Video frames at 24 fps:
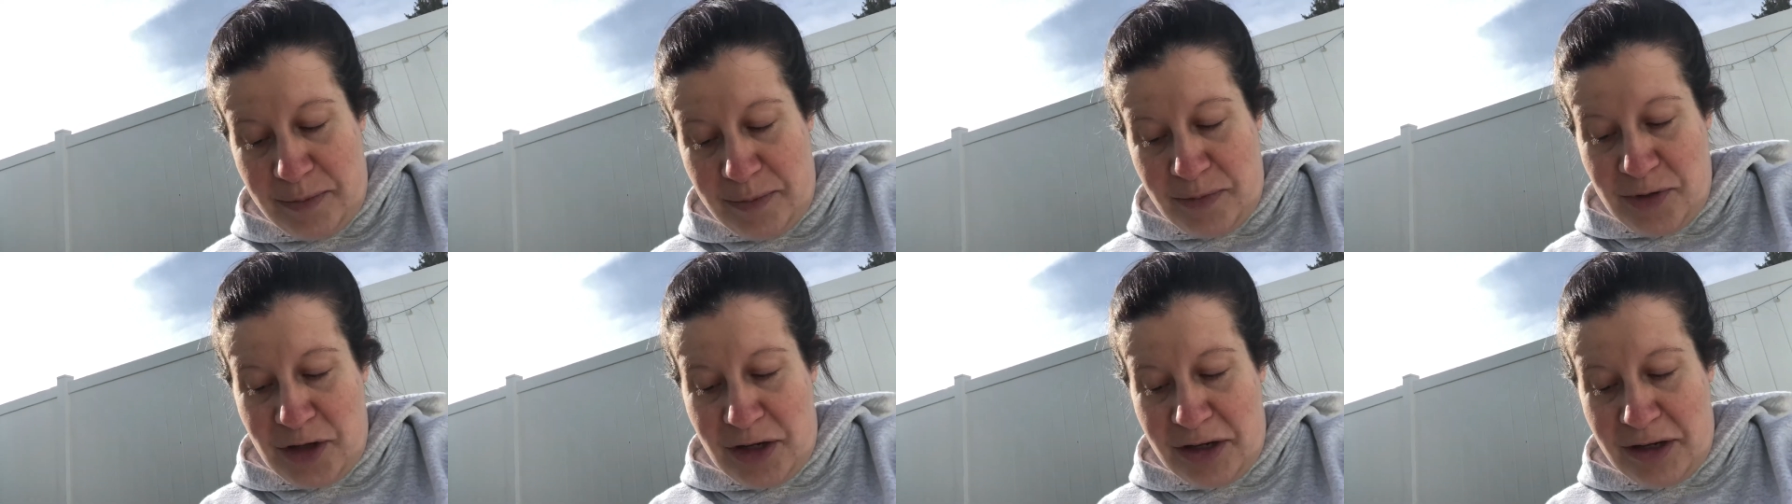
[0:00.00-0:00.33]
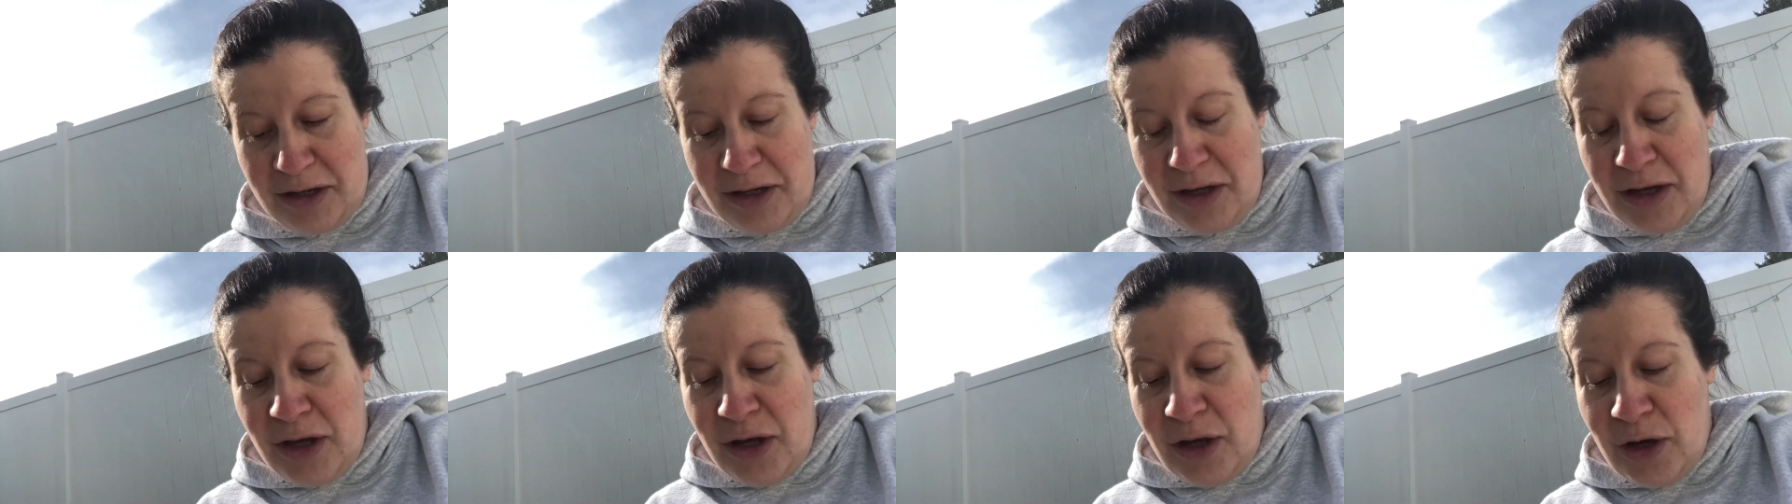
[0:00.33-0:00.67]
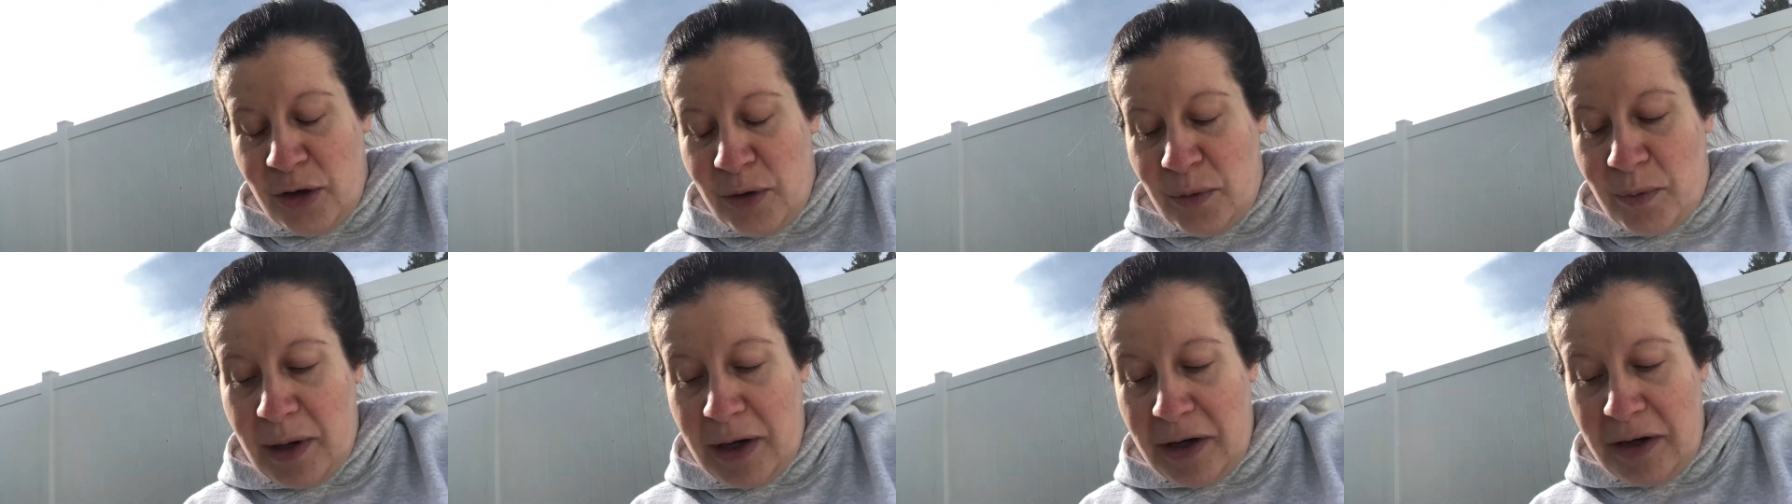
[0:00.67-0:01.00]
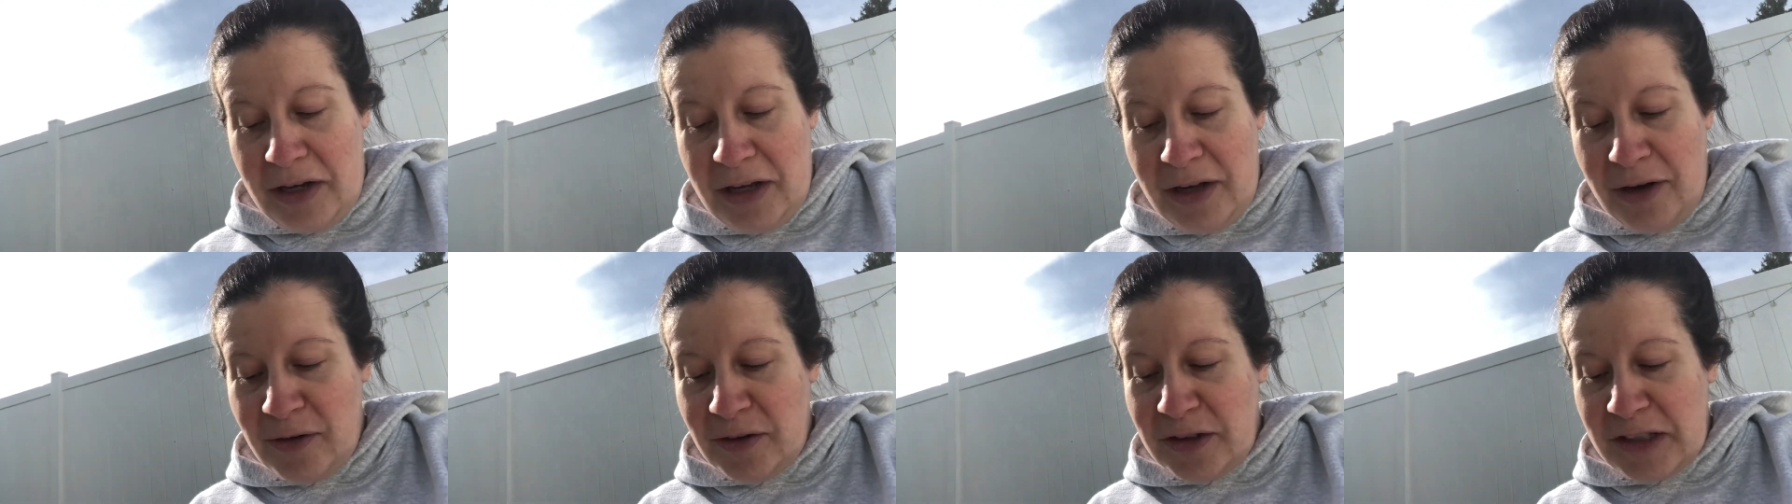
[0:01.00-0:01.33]
truck,
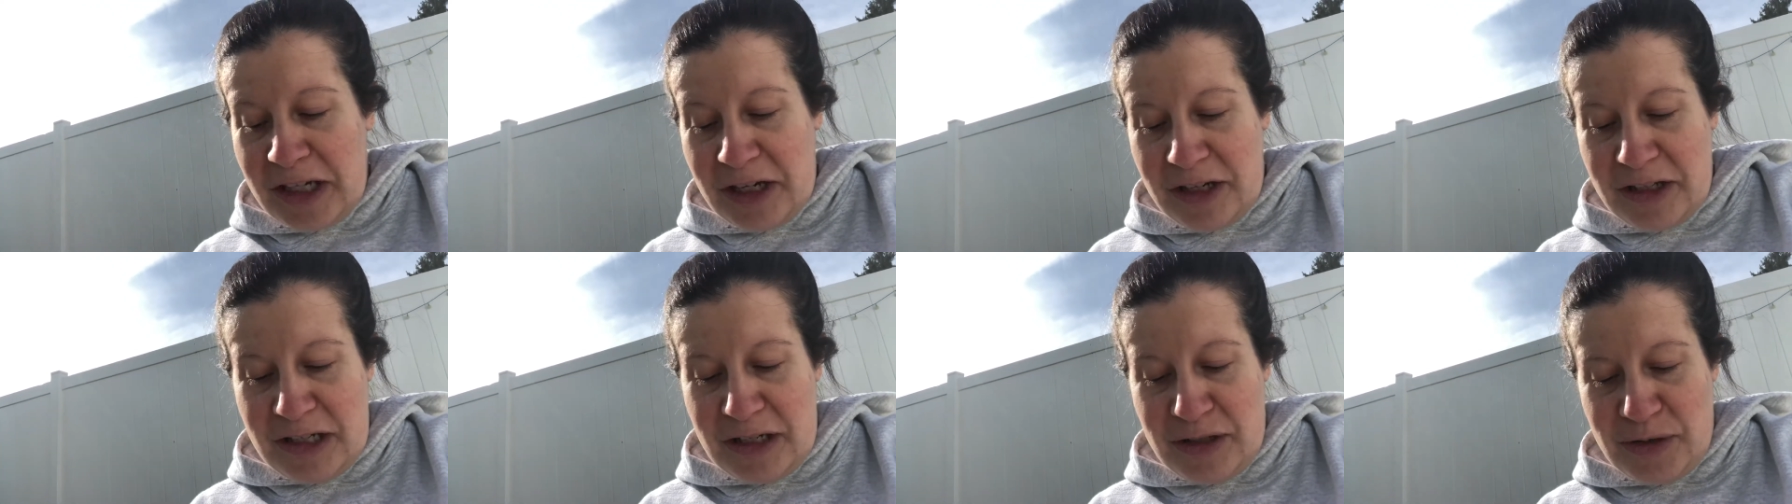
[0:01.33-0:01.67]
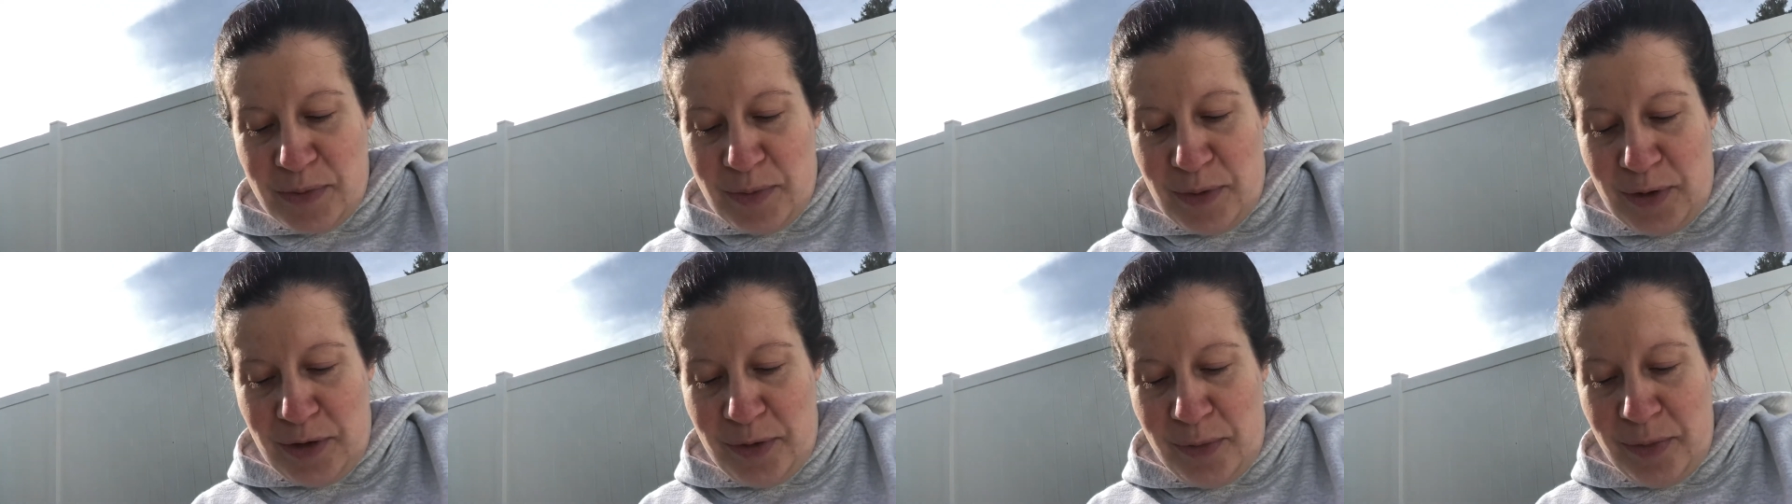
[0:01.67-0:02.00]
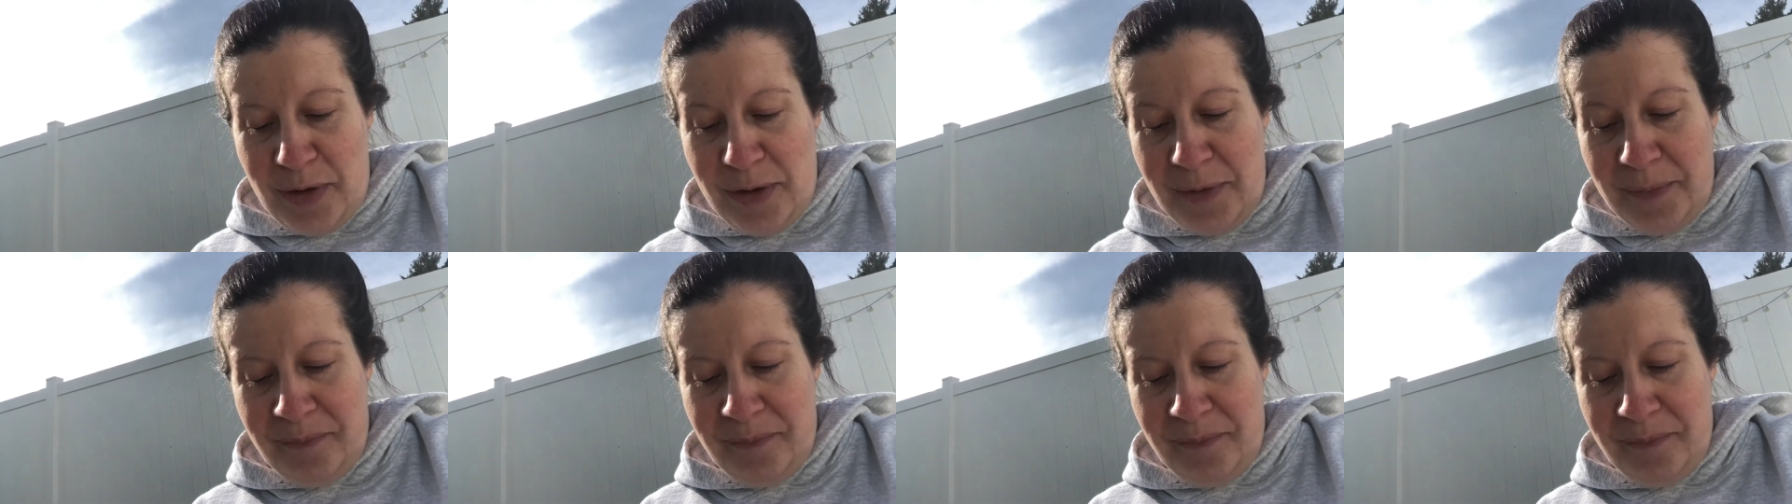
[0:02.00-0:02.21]
wearing her judge's robe.